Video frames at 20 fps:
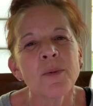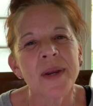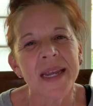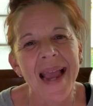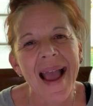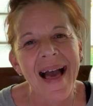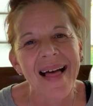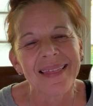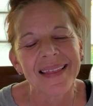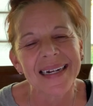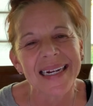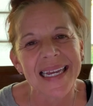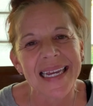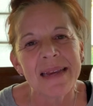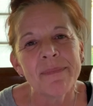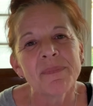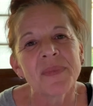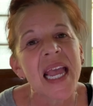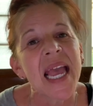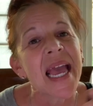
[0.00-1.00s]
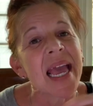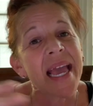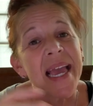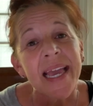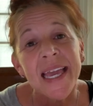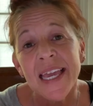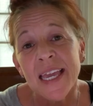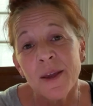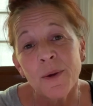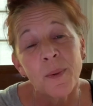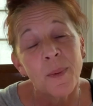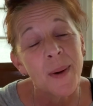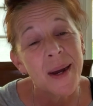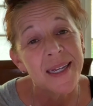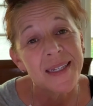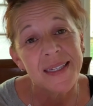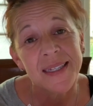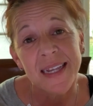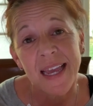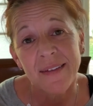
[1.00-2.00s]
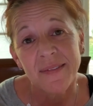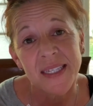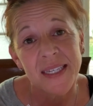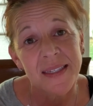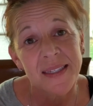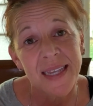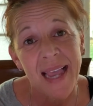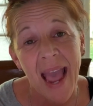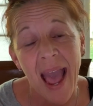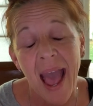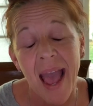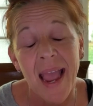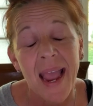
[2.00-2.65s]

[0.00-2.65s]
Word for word: reality, he was Davis's cat.